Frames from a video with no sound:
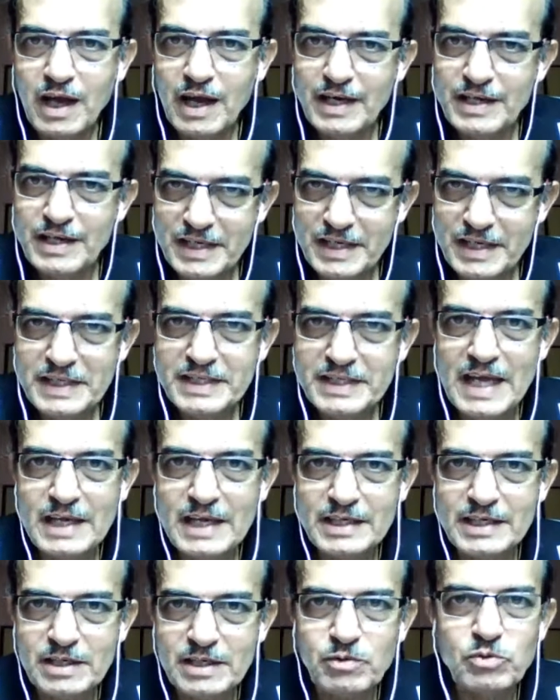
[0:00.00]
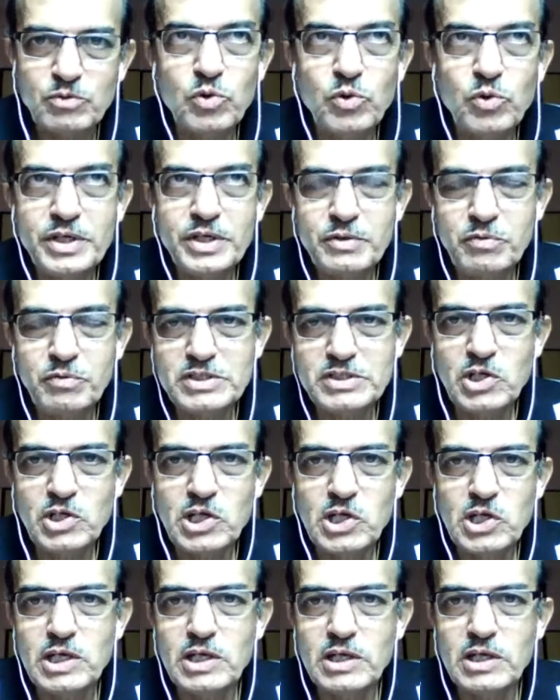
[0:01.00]
I did that, though it was
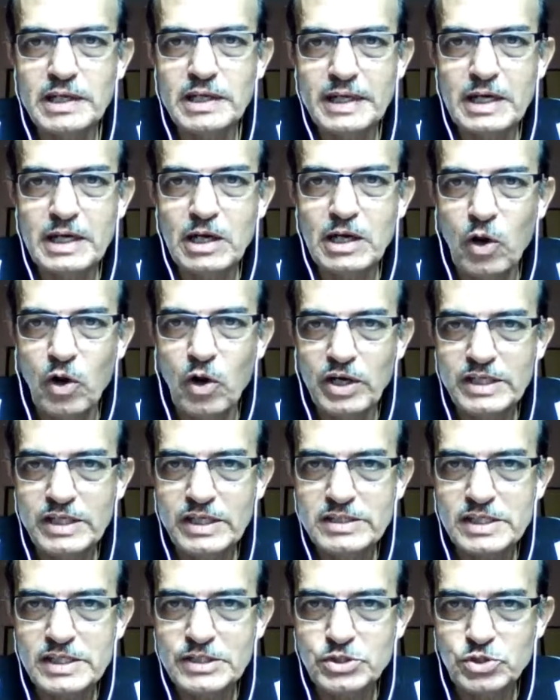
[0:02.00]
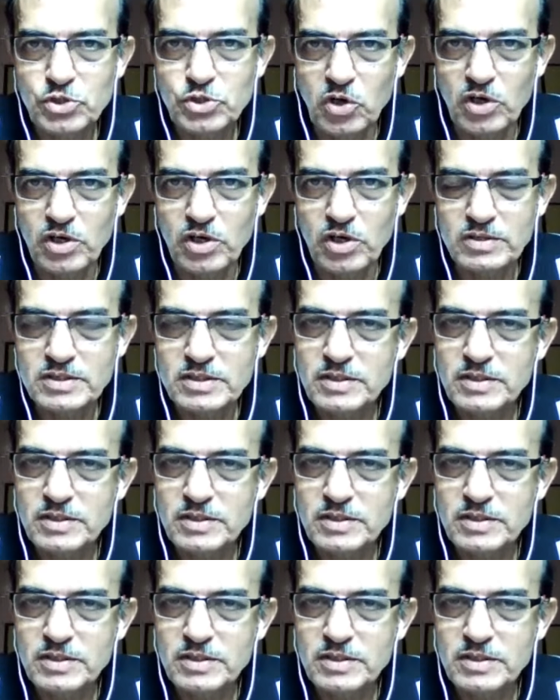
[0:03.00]
a little long distance shots.